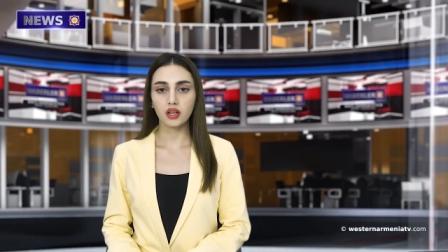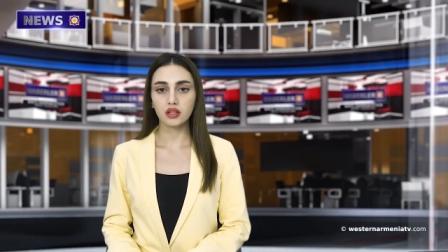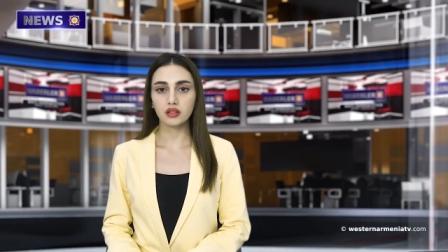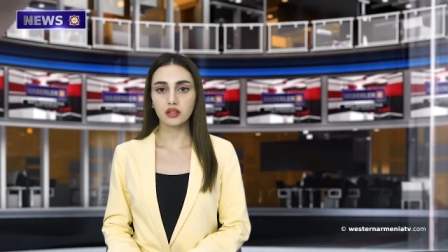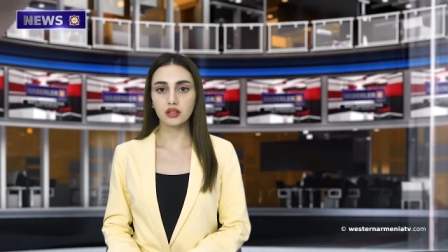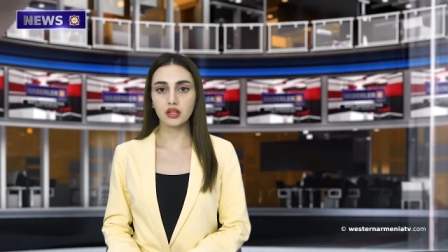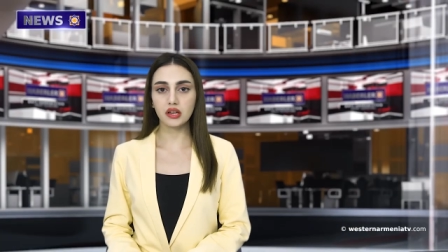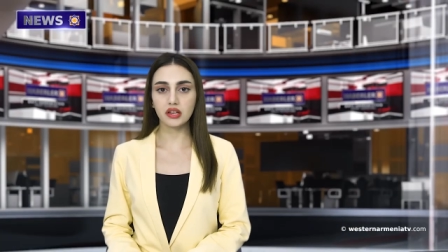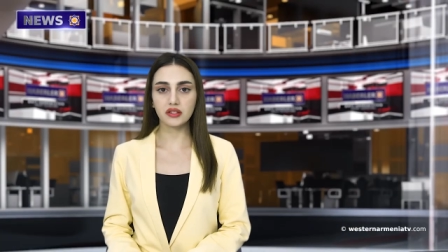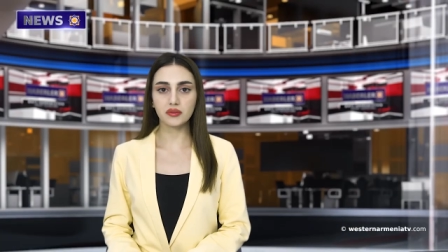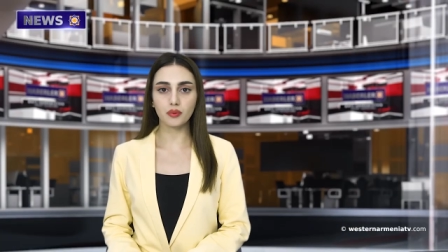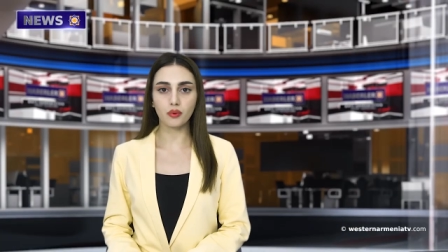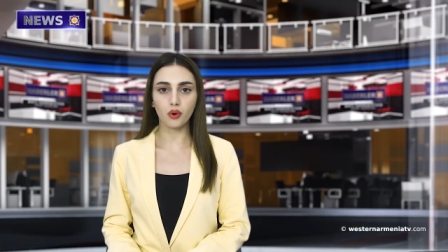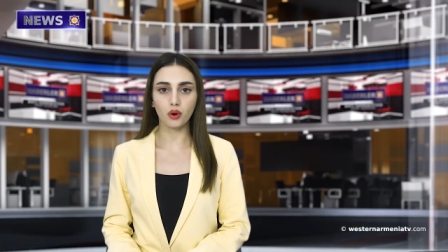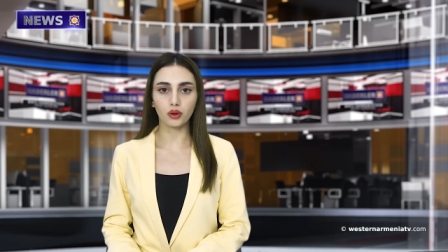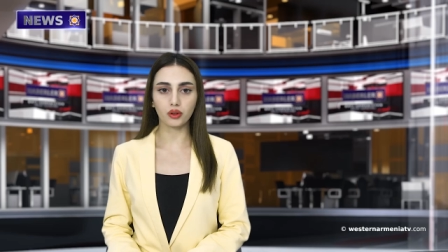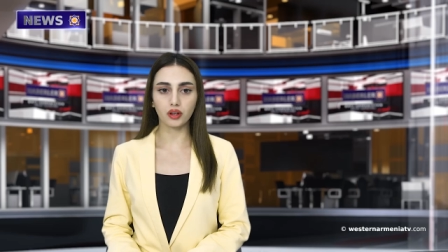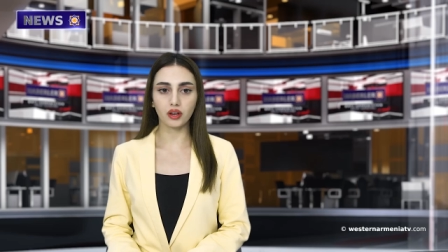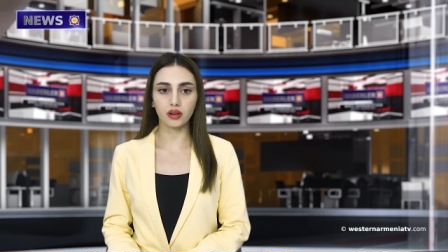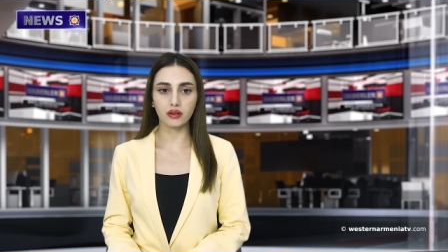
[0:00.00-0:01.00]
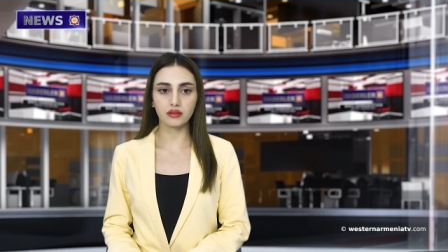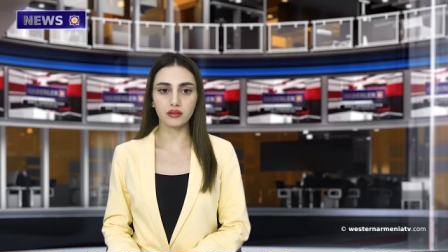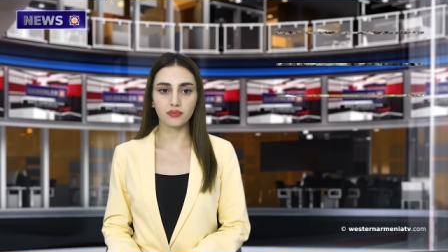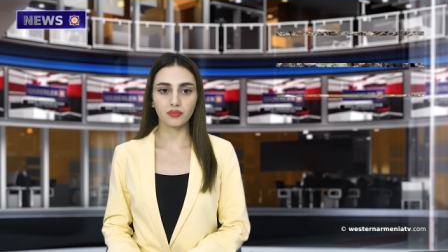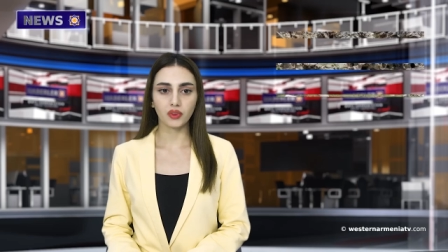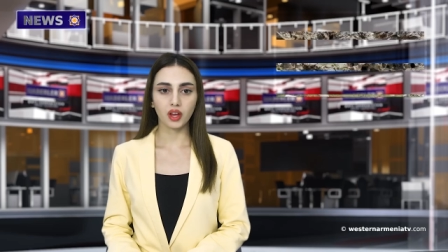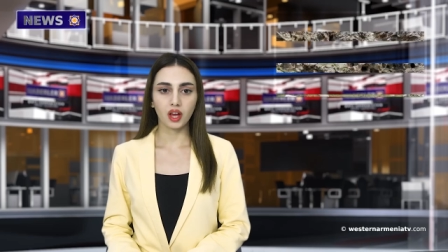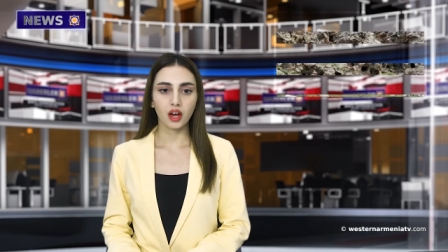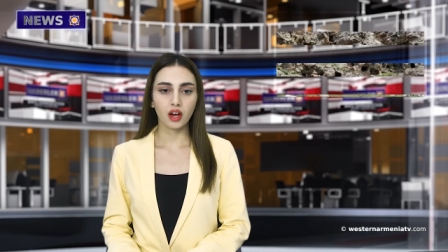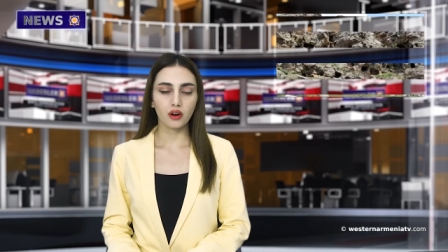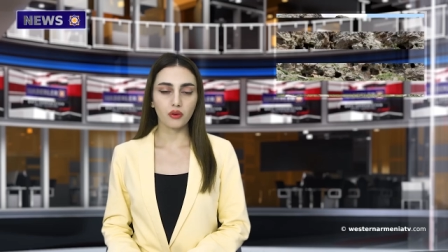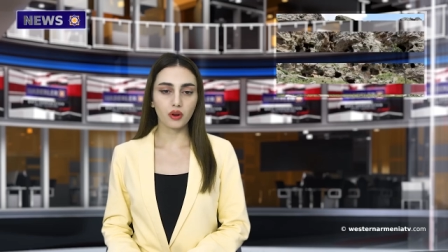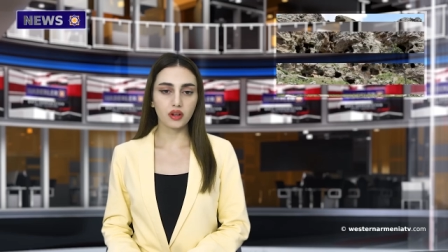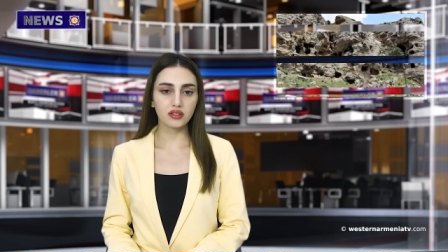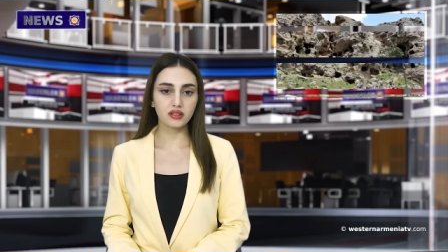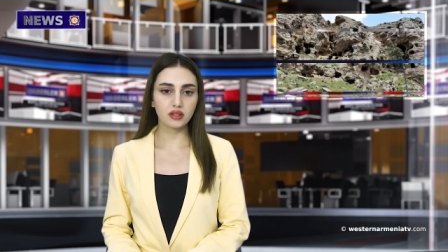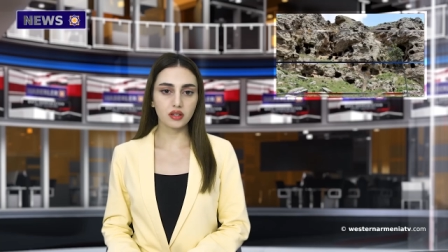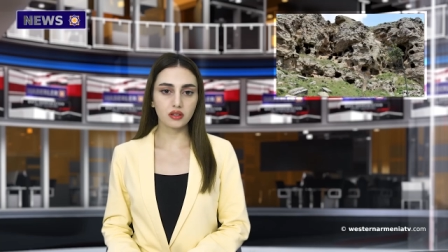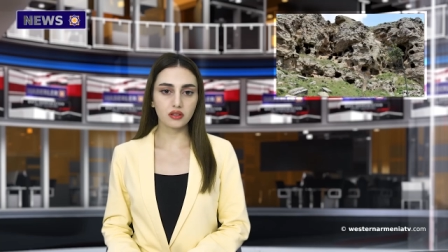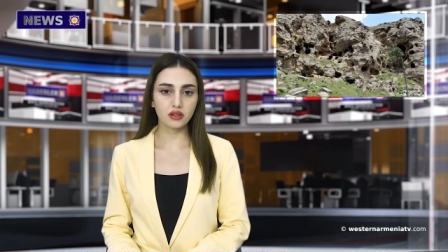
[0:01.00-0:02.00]
Today's broadcast.
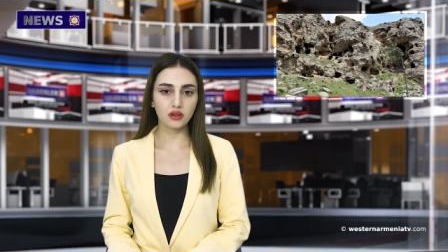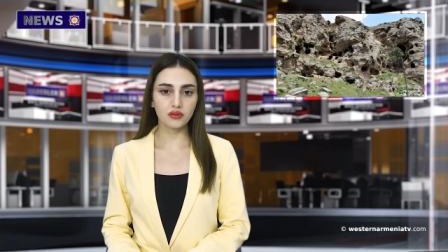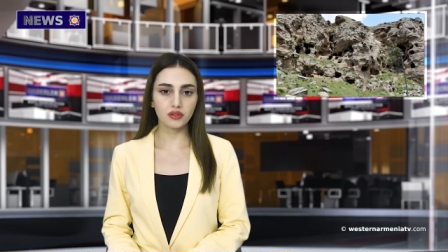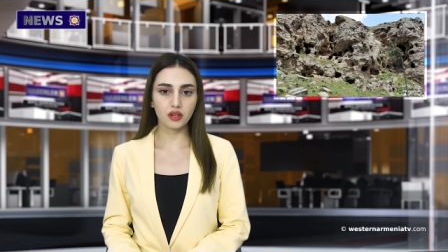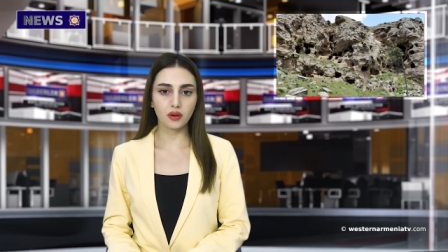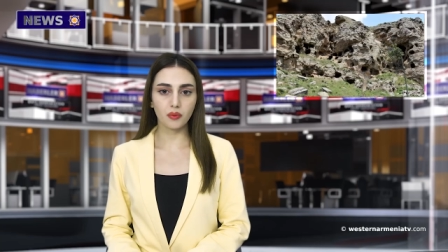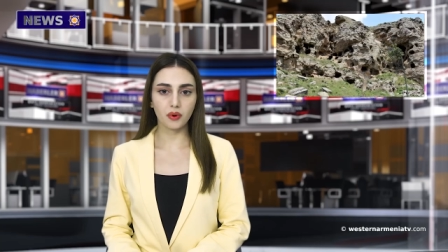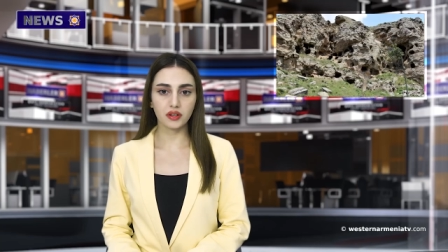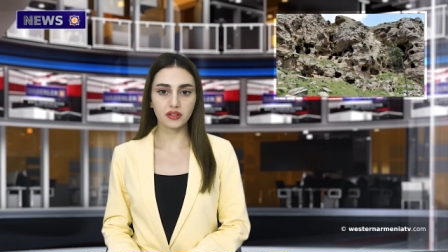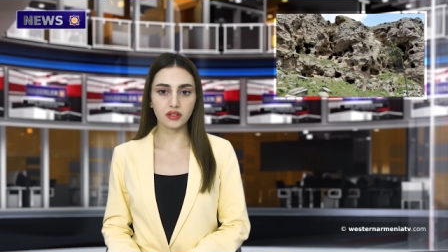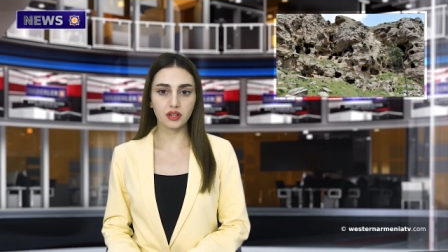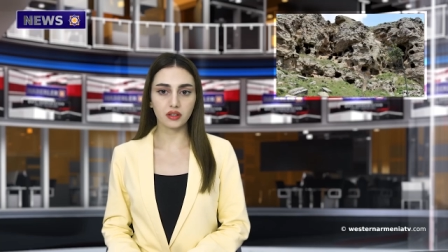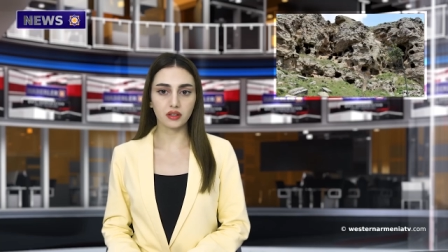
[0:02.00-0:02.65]
Residents of Sebastia